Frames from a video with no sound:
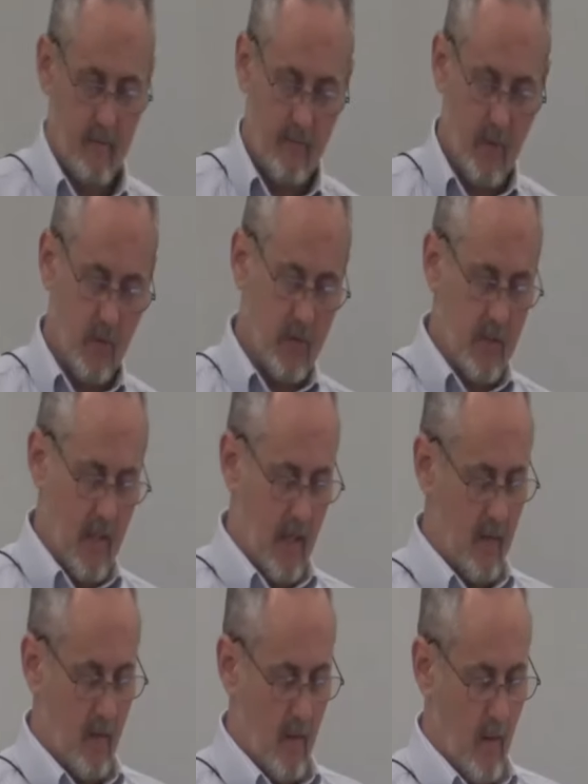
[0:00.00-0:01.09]
Verse
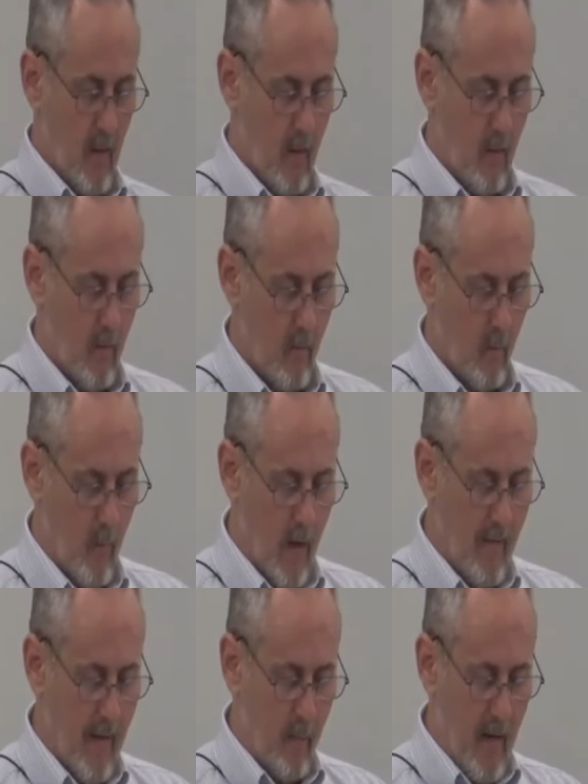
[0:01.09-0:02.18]
10 while
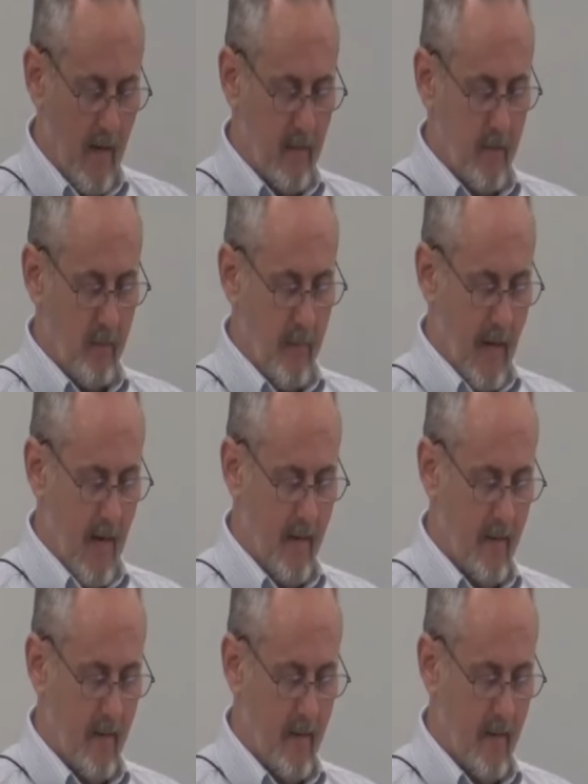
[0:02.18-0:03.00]
they went to buy,